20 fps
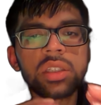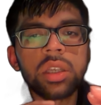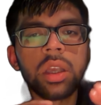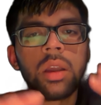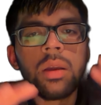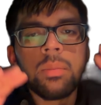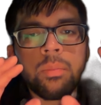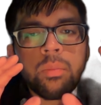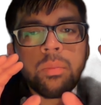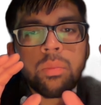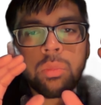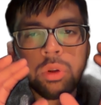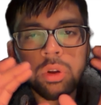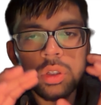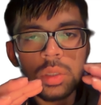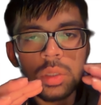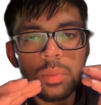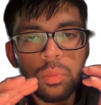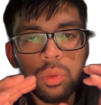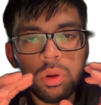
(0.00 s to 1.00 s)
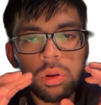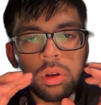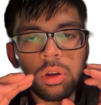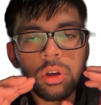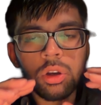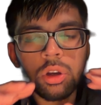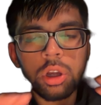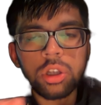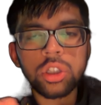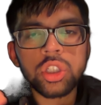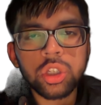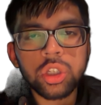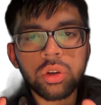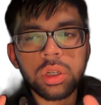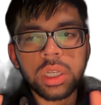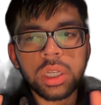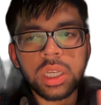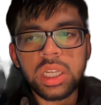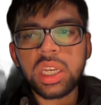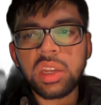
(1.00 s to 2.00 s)
multiple logical
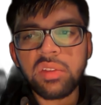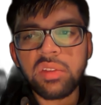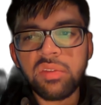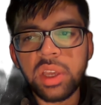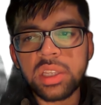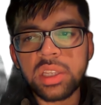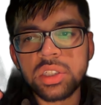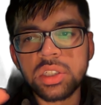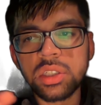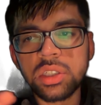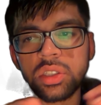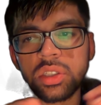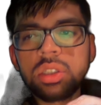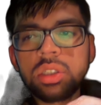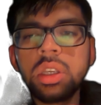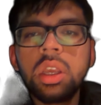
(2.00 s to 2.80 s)
interfaces